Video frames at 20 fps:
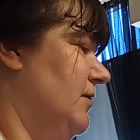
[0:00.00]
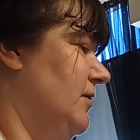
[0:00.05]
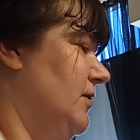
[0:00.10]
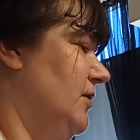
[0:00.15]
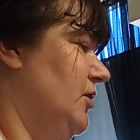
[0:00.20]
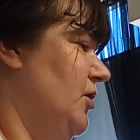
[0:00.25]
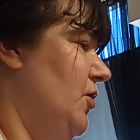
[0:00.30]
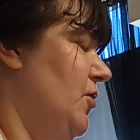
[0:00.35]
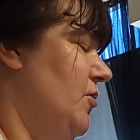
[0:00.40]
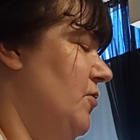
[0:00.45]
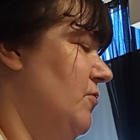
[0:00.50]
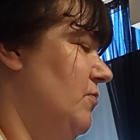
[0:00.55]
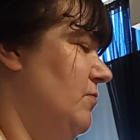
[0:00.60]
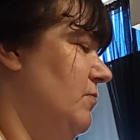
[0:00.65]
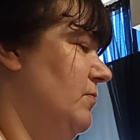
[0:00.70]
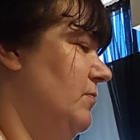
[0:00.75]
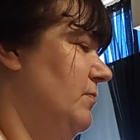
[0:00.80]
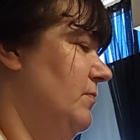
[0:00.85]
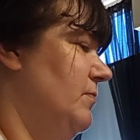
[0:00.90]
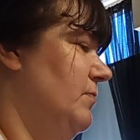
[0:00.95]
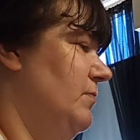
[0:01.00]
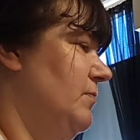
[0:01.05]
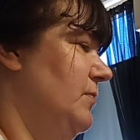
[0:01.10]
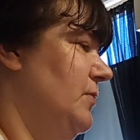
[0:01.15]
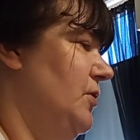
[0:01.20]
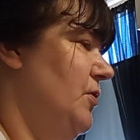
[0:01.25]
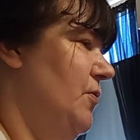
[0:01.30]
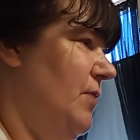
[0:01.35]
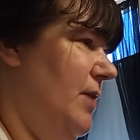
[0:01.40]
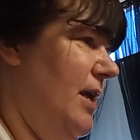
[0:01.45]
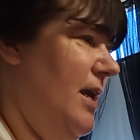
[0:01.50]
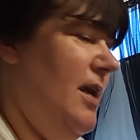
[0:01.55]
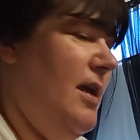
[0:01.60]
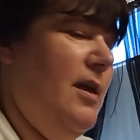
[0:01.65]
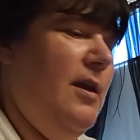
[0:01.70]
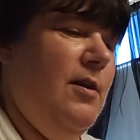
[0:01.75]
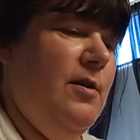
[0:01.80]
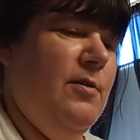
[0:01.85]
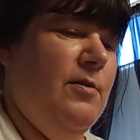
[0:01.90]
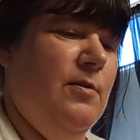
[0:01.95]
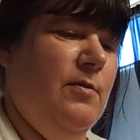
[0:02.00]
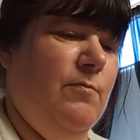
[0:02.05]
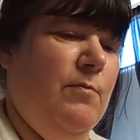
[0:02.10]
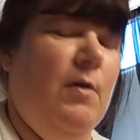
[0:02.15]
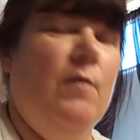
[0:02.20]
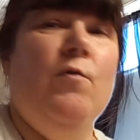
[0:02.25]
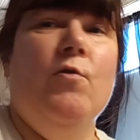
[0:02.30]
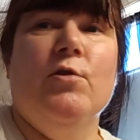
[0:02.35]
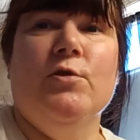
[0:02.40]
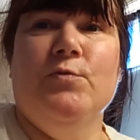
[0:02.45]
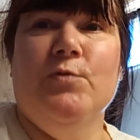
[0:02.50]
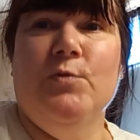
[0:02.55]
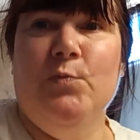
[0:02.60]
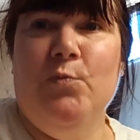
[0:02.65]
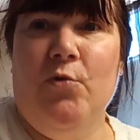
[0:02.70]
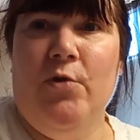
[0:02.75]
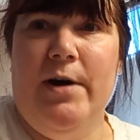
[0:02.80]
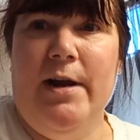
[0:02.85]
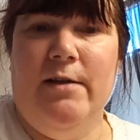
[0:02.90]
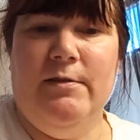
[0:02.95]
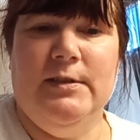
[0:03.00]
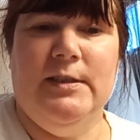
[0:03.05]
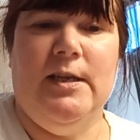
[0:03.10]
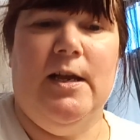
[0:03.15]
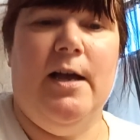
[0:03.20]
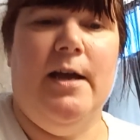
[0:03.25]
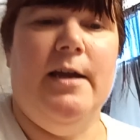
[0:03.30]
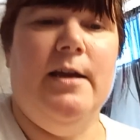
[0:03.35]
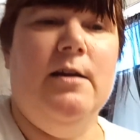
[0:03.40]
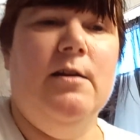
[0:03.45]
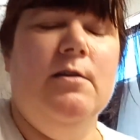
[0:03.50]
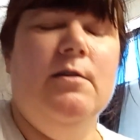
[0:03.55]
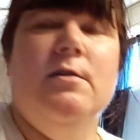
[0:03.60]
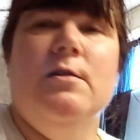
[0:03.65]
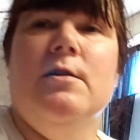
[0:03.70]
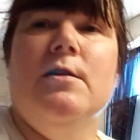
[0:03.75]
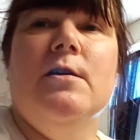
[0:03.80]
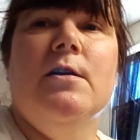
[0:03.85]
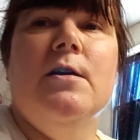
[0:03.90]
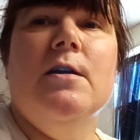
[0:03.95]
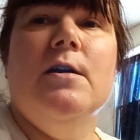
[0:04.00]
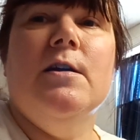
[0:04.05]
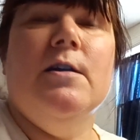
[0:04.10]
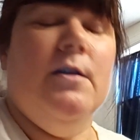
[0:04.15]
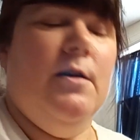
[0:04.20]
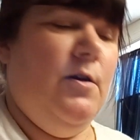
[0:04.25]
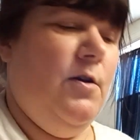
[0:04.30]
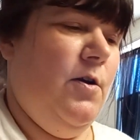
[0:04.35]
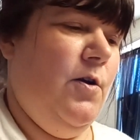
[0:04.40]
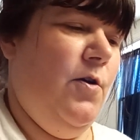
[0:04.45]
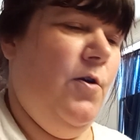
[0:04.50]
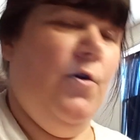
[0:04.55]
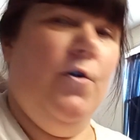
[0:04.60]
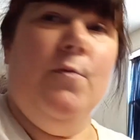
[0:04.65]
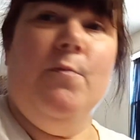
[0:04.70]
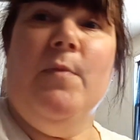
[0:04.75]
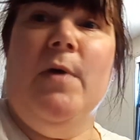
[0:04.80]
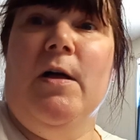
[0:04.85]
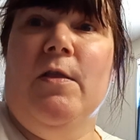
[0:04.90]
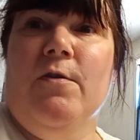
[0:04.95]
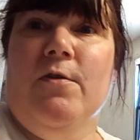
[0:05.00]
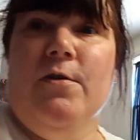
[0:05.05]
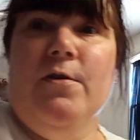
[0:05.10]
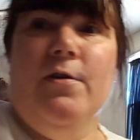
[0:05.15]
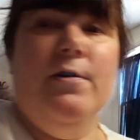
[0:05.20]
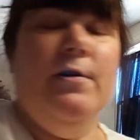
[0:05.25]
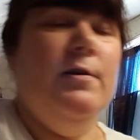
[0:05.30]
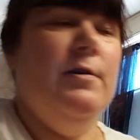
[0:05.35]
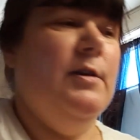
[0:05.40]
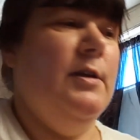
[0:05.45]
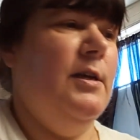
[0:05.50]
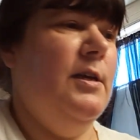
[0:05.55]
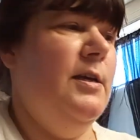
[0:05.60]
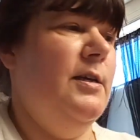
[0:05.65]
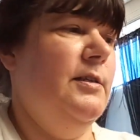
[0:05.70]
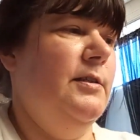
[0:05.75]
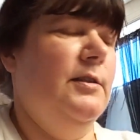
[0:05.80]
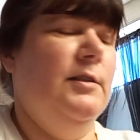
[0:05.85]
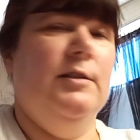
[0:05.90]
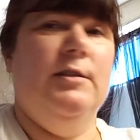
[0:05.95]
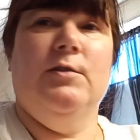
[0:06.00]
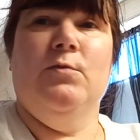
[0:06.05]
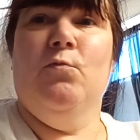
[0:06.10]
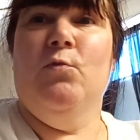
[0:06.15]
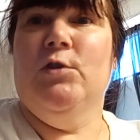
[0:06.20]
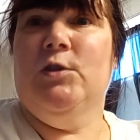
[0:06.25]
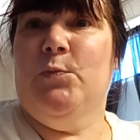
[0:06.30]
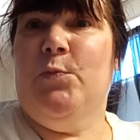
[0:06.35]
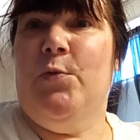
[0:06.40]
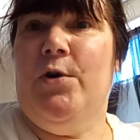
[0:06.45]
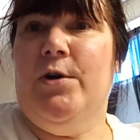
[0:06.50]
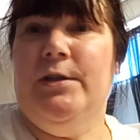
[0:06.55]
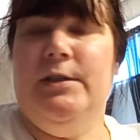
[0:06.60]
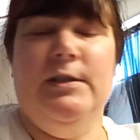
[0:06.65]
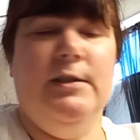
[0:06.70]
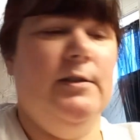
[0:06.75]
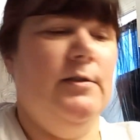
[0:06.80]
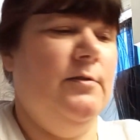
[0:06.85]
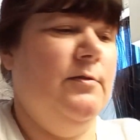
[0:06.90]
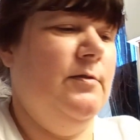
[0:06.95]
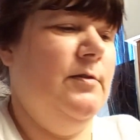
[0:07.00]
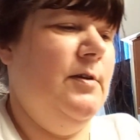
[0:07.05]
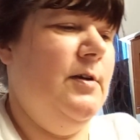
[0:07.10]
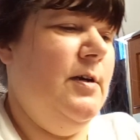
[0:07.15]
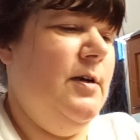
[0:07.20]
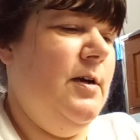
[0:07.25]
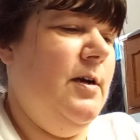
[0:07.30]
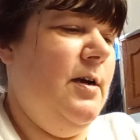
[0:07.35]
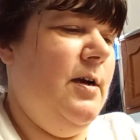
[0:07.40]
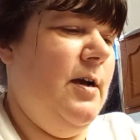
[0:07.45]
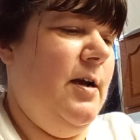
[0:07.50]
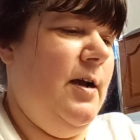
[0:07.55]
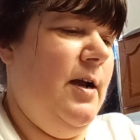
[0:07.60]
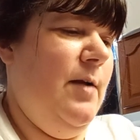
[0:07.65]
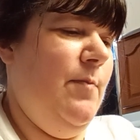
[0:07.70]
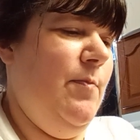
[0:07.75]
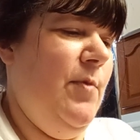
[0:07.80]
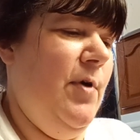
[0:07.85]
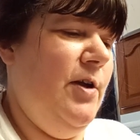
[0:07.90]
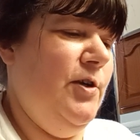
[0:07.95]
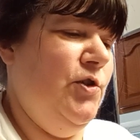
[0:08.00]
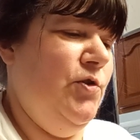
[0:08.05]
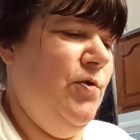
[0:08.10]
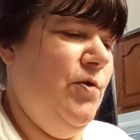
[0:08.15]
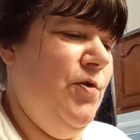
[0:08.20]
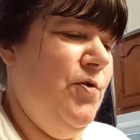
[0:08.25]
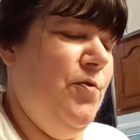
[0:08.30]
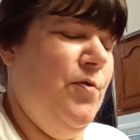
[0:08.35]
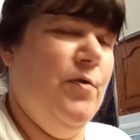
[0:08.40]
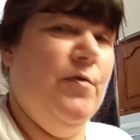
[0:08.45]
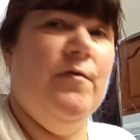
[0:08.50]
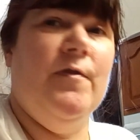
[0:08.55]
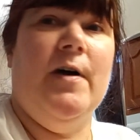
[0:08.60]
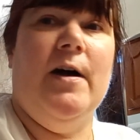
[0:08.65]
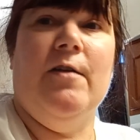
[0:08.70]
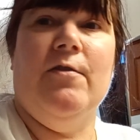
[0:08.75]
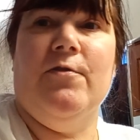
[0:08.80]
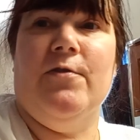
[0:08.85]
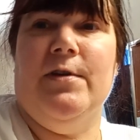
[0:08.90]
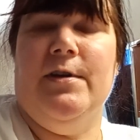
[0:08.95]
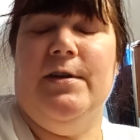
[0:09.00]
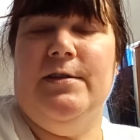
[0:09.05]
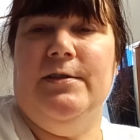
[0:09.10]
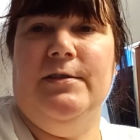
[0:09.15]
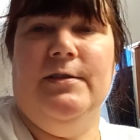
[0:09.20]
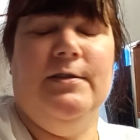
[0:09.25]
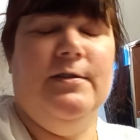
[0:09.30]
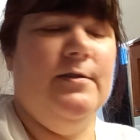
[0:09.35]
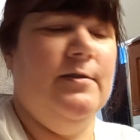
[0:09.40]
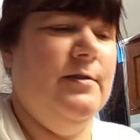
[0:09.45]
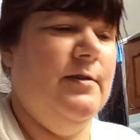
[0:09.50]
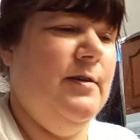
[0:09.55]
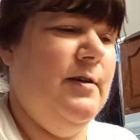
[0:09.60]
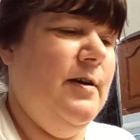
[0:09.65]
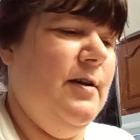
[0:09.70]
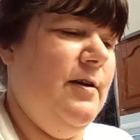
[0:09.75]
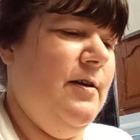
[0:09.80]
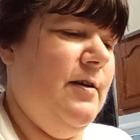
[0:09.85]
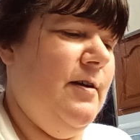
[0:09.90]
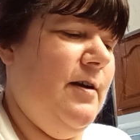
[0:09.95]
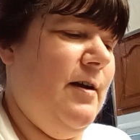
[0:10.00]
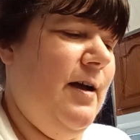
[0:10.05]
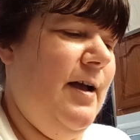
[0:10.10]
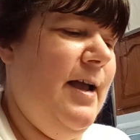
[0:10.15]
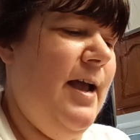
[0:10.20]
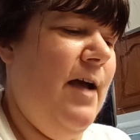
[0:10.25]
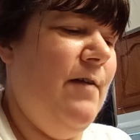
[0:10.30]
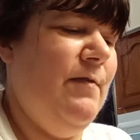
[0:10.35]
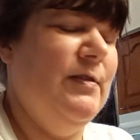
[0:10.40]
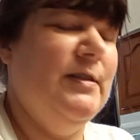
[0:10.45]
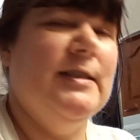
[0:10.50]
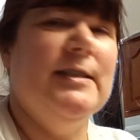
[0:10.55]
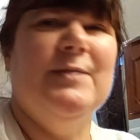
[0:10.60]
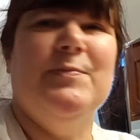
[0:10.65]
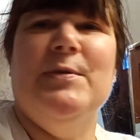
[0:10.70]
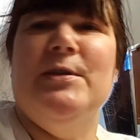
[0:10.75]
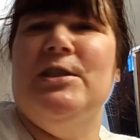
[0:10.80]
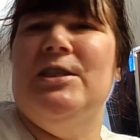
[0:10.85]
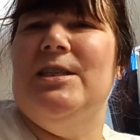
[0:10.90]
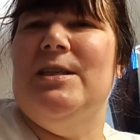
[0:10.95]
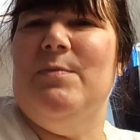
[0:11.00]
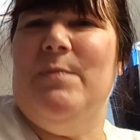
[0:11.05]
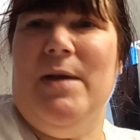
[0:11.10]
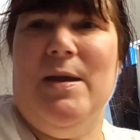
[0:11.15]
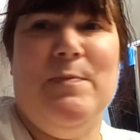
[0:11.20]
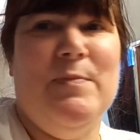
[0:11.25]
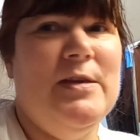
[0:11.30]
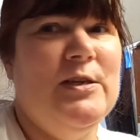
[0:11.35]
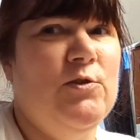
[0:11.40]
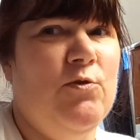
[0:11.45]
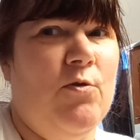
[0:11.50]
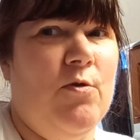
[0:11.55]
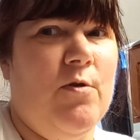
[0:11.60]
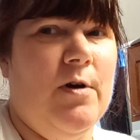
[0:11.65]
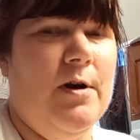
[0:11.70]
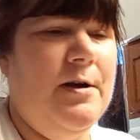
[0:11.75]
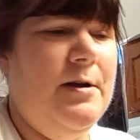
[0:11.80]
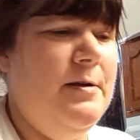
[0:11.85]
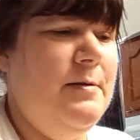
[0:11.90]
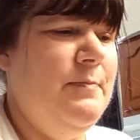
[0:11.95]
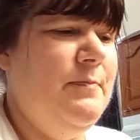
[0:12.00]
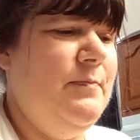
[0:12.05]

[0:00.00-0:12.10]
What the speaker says: So Zuki, of course, was born outside. Her mother was Puss. I'm not sure who her father is. I have a suspicion it might be Tora,